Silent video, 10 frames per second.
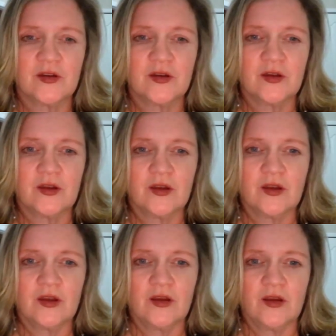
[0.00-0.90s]

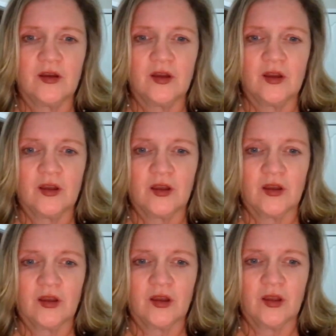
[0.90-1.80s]
(silence)